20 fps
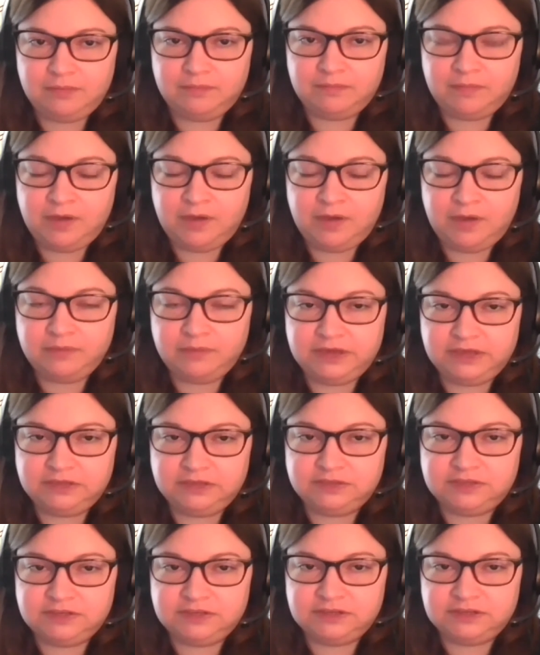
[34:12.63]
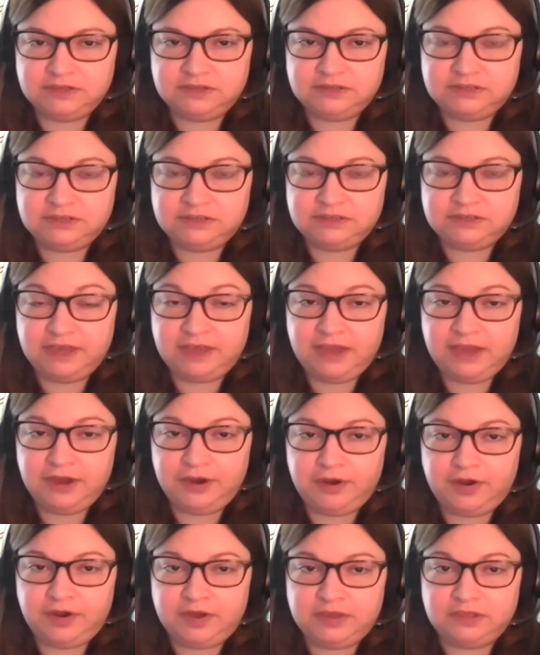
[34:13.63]
coming in to get
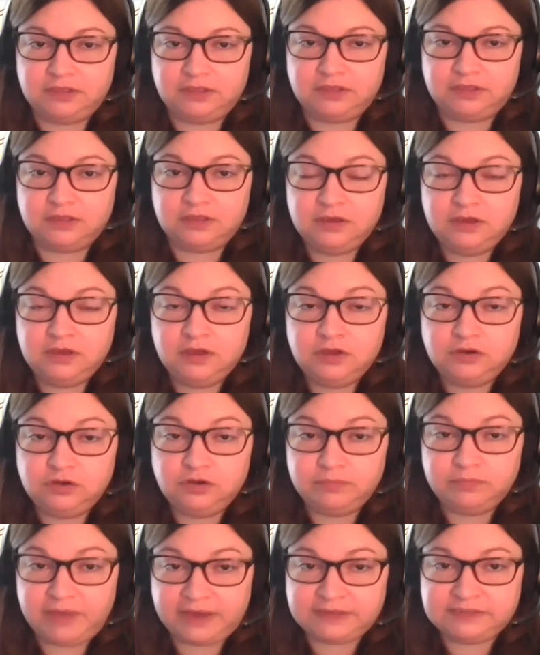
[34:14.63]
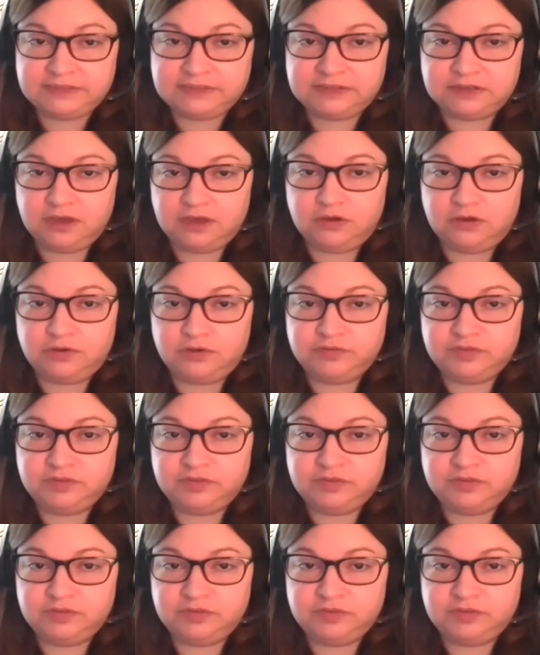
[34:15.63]
care in New Mexico. So.